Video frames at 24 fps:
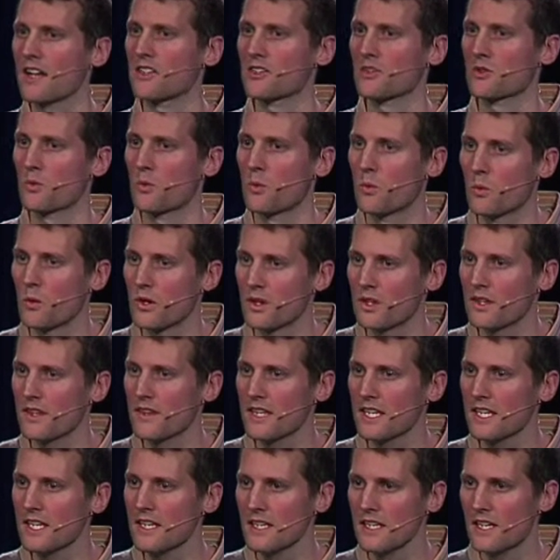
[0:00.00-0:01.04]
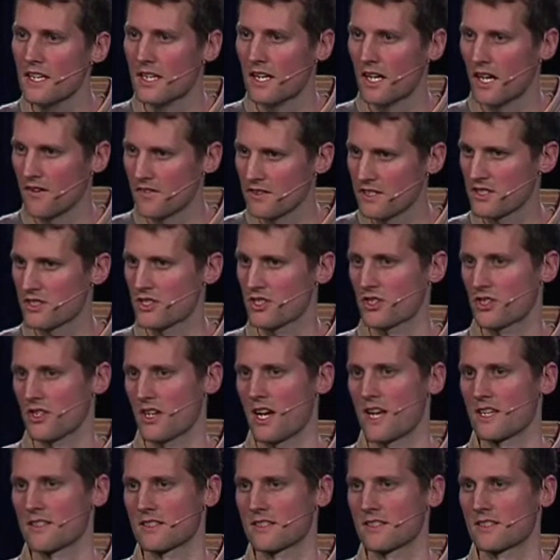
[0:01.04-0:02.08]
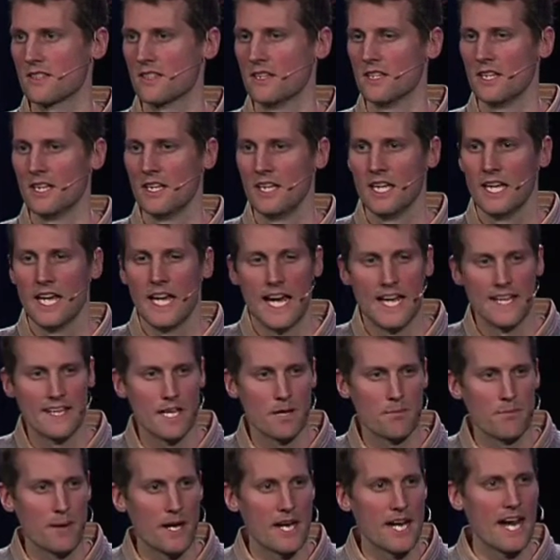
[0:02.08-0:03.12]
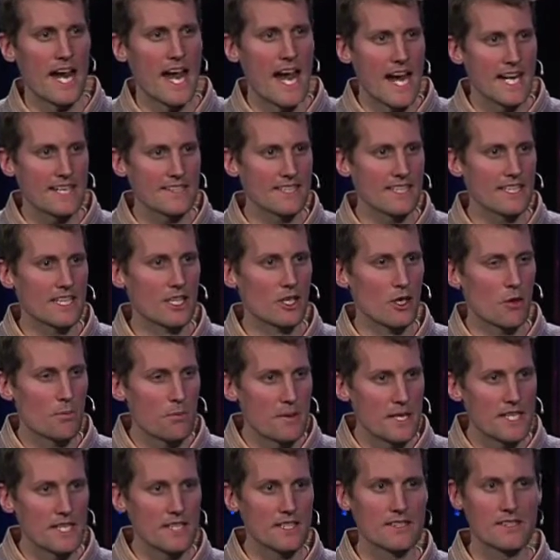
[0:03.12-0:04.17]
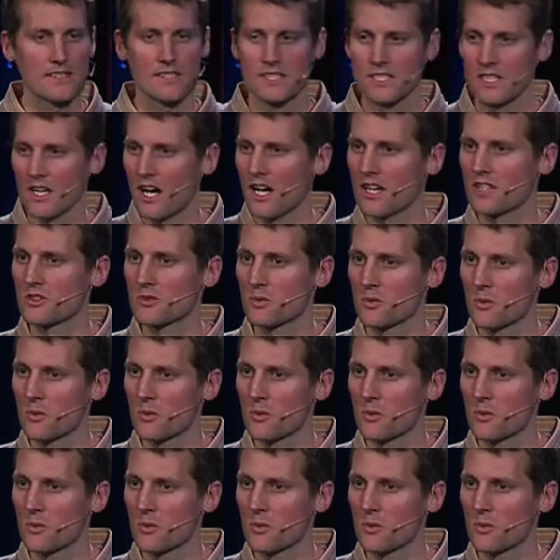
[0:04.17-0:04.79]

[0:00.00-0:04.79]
is worthy of his trust, and that by acting in obedience to God's